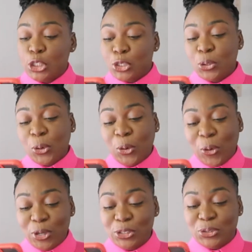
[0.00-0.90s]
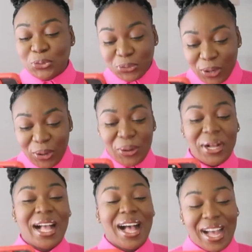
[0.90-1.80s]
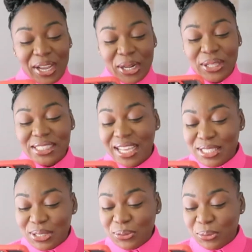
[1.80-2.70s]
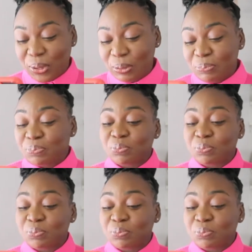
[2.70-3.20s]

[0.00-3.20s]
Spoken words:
to control high cholesterol,